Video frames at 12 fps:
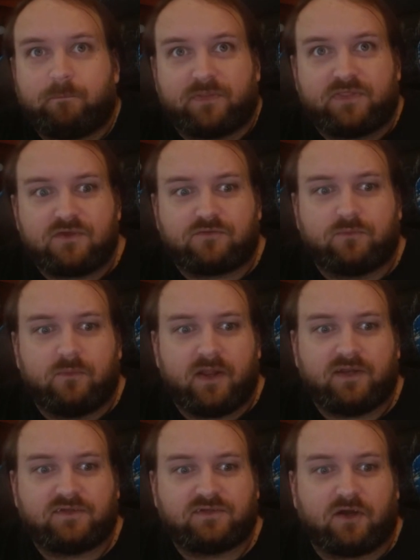But this
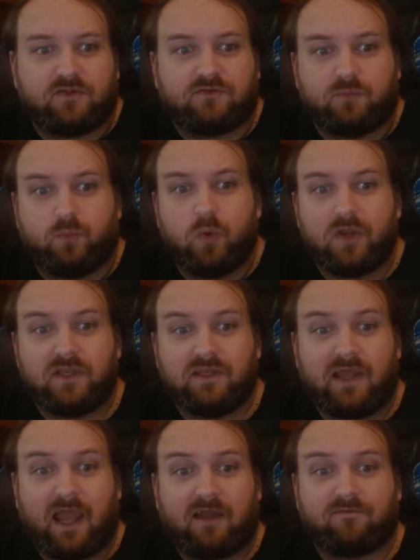renaissance
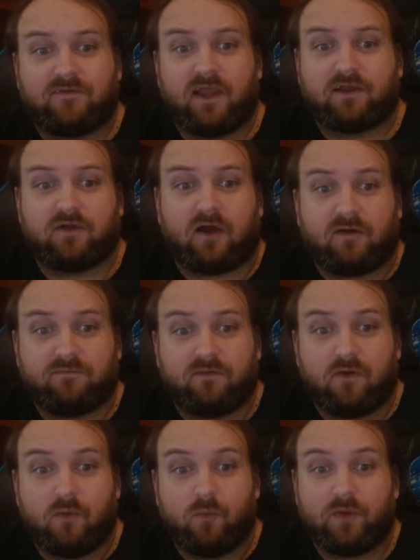wouldn't have kicked
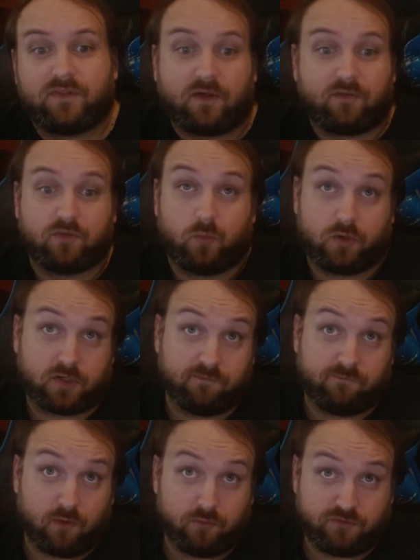off without the work
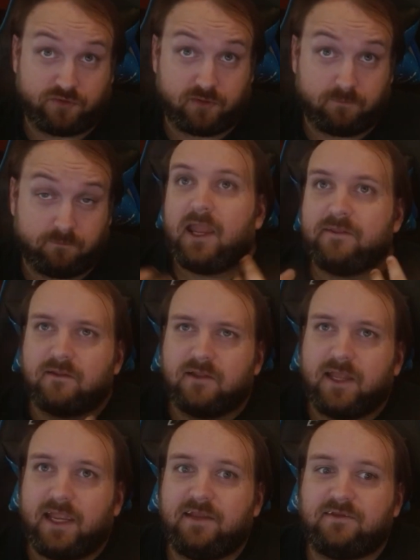of Ostrom. In the
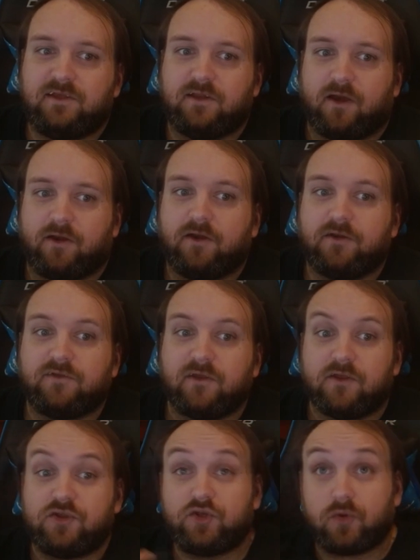late 1800s,
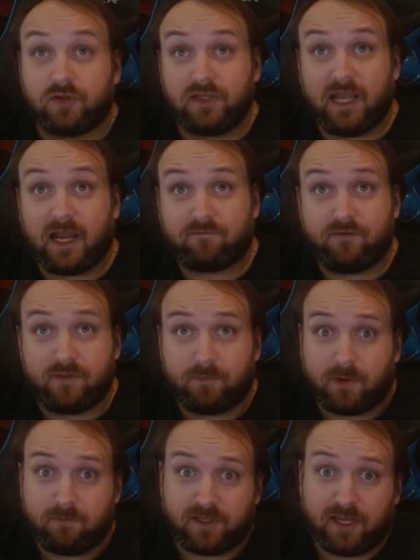shortly after the
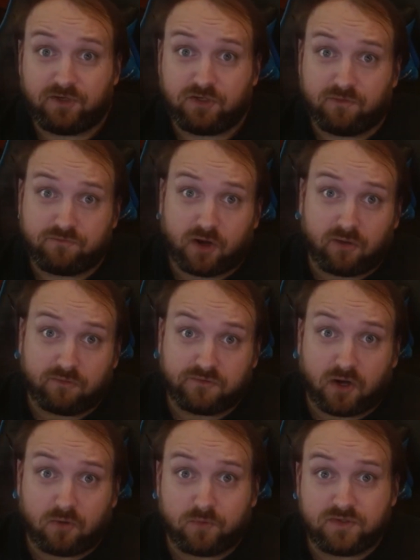publication of
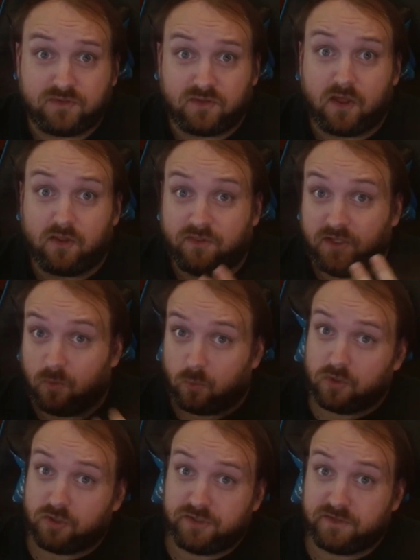Charles Darwin's The
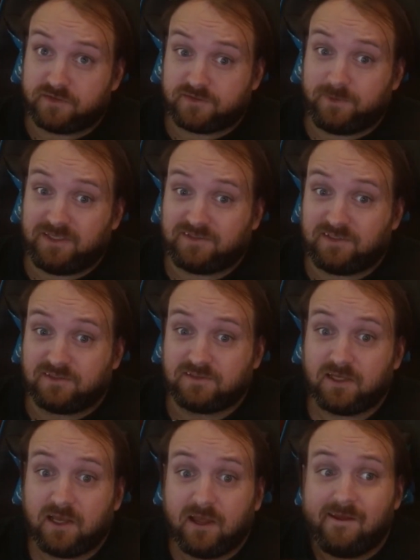Origin of Species,